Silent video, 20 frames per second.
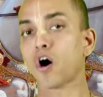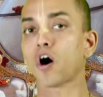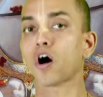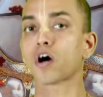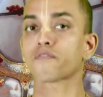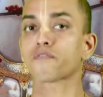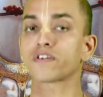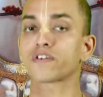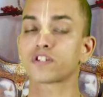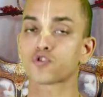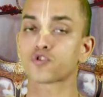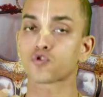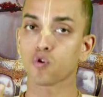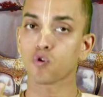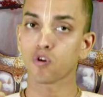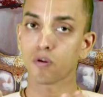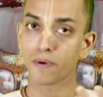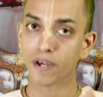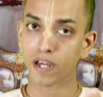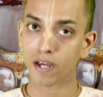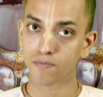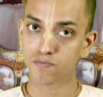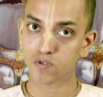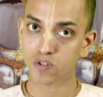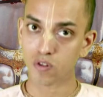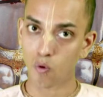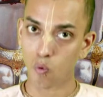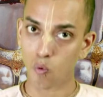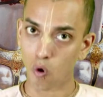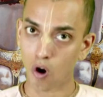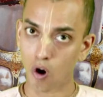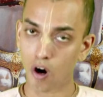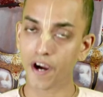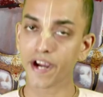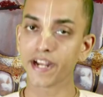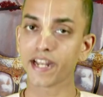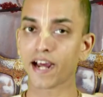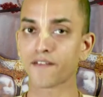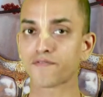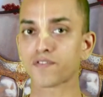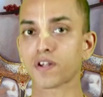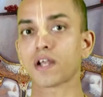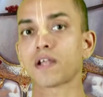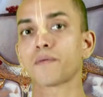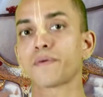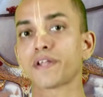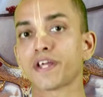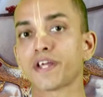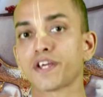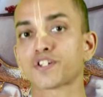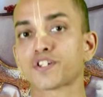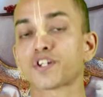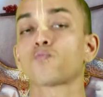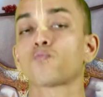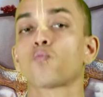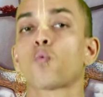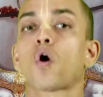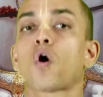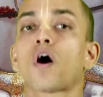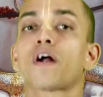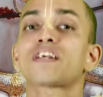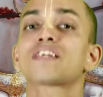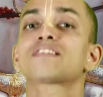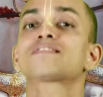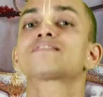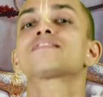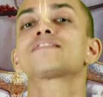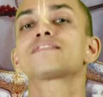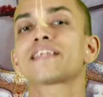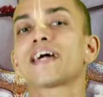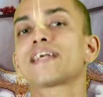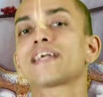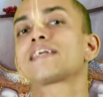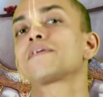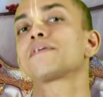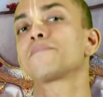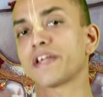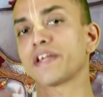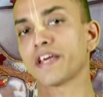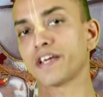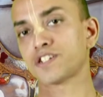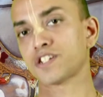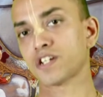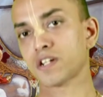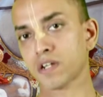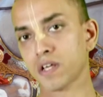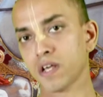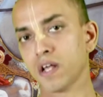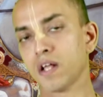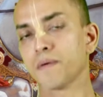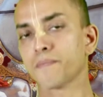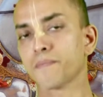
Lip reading: or when the soul becomes void after liberation, what is it that liberation?